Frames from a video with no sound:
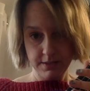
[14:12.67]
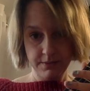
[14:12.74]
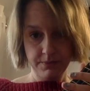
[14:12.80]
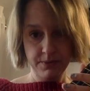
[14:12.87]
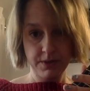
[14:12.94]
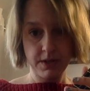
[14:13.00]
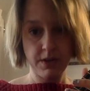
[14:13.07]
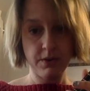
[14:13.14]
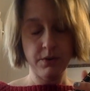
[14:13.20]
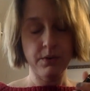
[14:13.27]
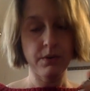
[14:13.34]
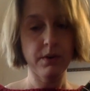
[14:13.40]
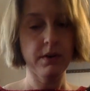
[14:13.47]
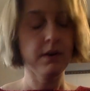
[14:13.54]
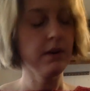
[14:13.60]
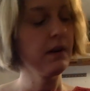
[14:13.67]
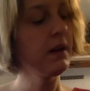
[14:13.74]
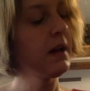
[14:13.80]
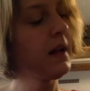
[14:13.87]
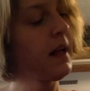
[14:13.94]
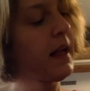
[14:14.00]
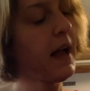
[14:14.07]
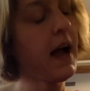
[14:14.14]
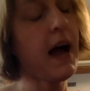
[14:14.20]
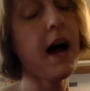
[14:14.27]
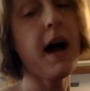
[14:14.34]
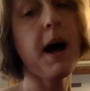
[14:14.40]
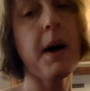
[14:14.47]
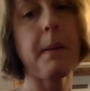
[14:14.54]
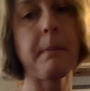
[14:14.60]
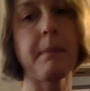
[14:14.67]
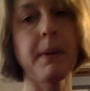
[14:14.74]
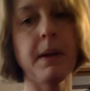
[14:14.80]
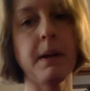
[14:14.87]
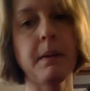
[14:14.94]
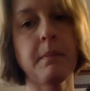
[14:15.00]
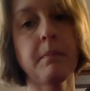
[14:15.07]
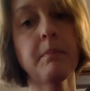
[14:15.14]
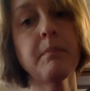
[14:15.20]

for you, happy